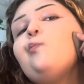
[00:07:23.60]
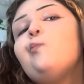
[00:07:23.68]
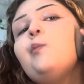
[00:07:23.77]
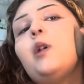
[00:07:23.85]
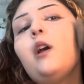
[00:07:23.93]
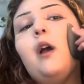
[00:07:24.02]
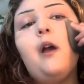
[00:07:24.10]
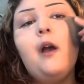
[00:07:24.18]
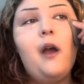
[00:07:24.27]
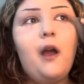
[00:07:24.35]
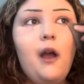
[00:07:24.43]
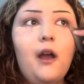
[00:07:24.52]

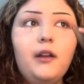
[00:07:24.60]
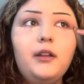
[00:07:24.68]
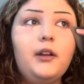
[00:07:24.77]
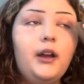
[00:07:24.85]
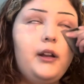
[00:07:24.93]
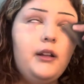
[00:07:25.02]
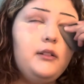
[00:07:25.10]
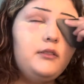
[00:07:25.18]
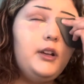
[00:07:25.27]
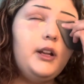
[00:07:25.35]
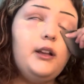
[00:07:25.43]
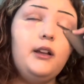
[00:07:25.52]
you kind of
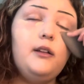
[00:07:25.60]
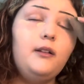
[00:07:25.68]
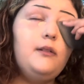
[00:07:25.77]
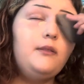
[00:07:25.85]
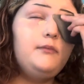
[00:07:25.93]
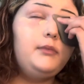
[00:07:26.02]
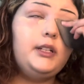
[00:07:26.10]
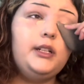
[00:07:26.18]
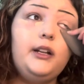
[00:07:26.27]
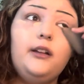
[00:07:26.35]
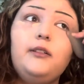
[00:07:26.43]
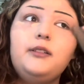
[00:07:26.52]
try to blend it
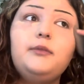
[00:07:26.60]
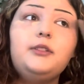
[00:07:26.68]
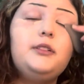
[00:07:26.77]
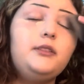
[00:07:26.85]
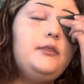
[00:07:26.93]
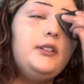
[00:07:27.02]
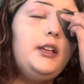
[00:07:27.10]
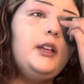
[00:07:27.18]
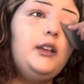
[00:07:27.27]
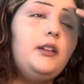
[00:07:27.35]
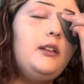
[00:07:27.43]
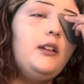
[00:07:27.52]
out as much as you can.